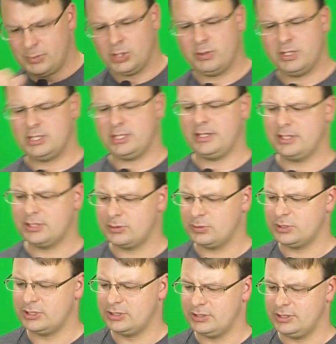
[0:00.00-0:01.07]
Originally this
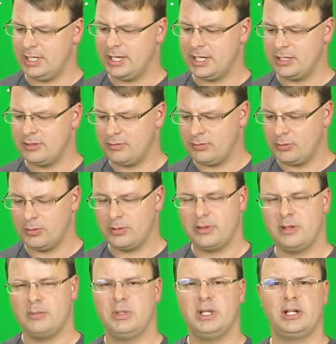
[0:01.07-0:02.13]
was designed for
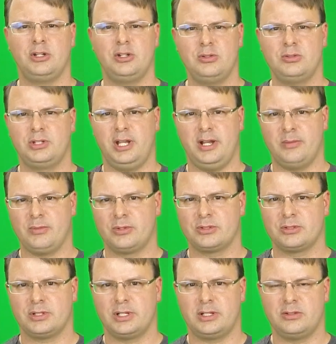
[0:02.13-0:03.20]
the big news
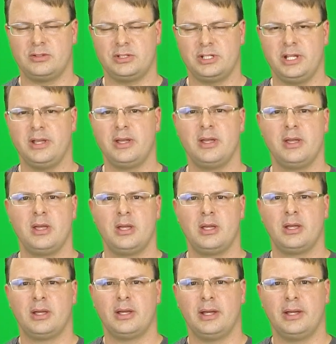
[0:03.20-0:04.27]
cameras, like you see
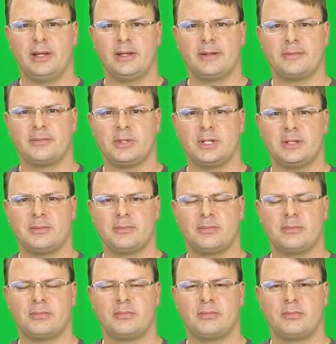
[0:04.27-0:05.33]
the
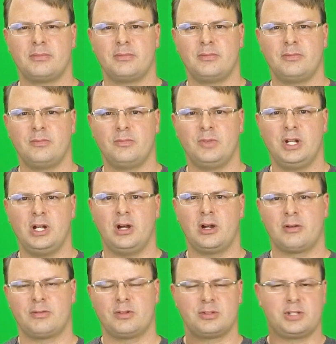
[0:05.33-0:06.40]

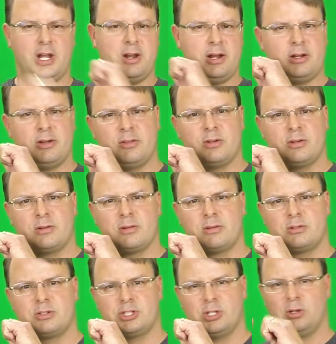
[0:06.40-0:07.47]
videographers carrying on their
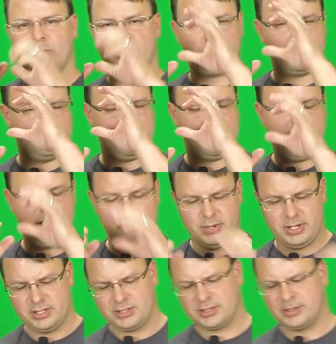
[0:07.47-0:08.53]
shoulder with the big
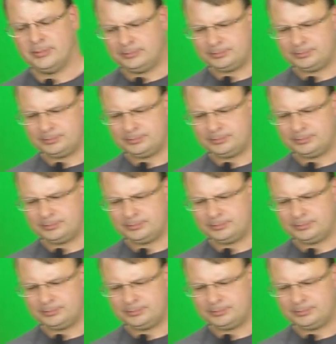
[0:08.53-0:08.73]
eyepiece.